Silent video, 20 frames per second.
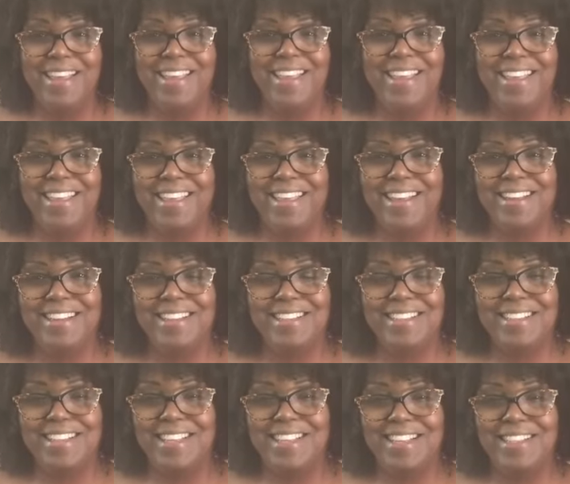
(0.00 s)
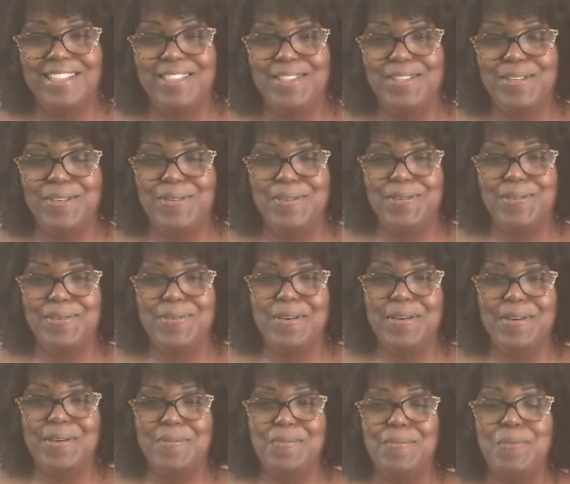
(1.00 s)
and get us into
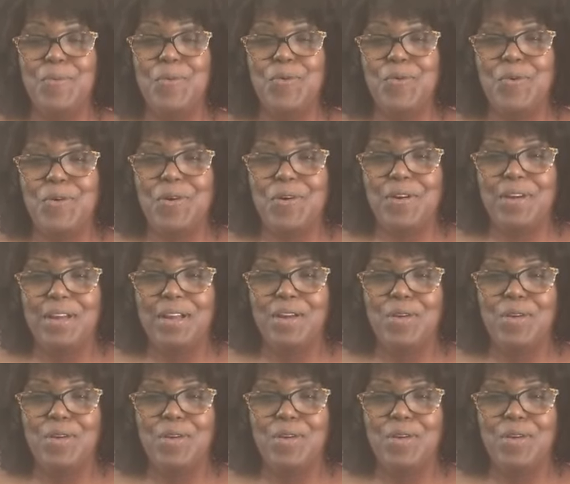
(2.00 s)
um, more,